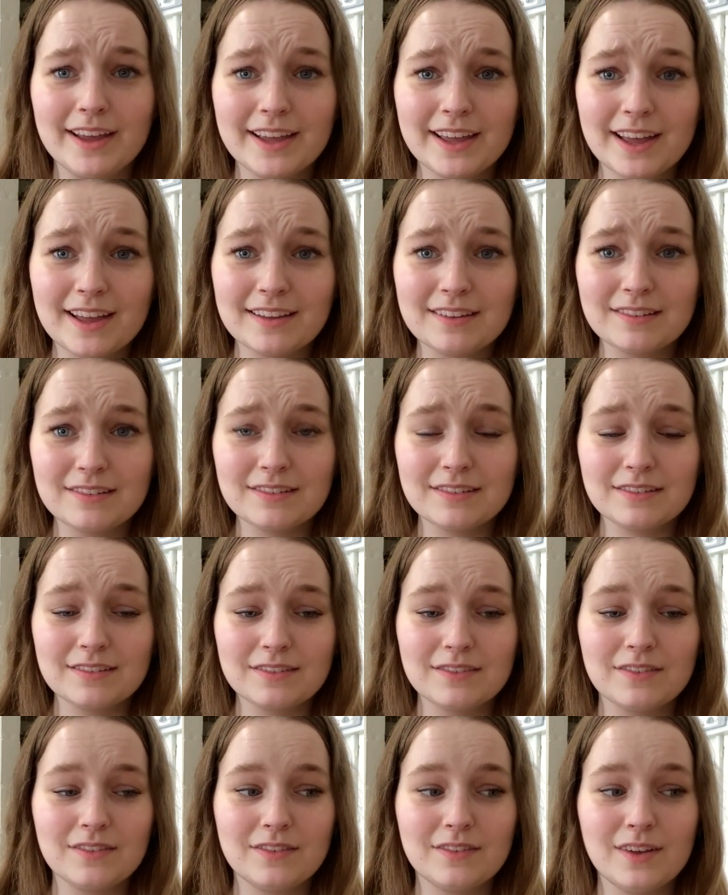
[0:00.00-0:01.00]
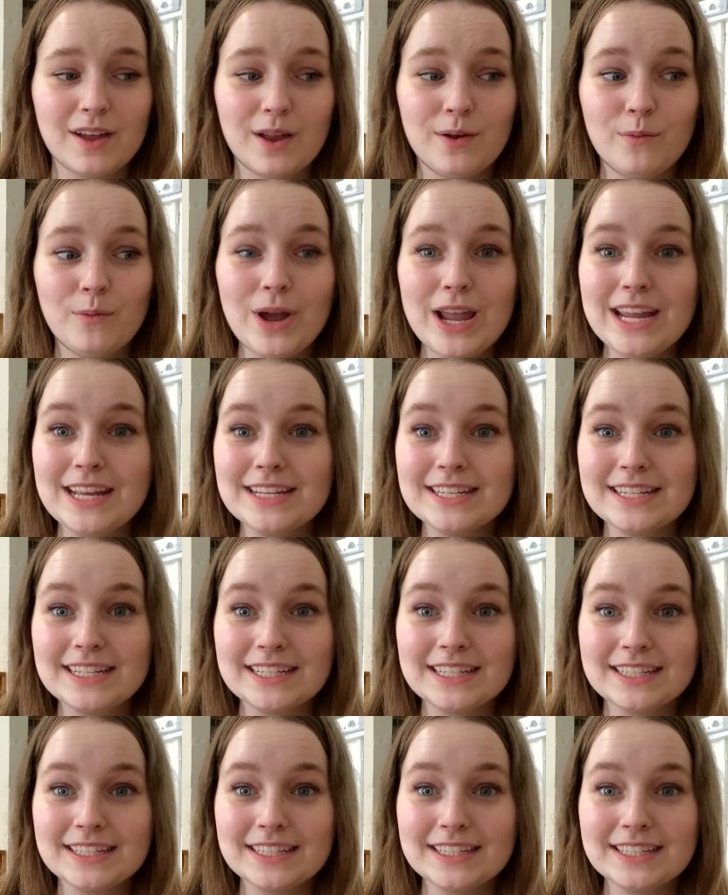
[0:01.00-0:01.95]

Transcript: I guess, and wait.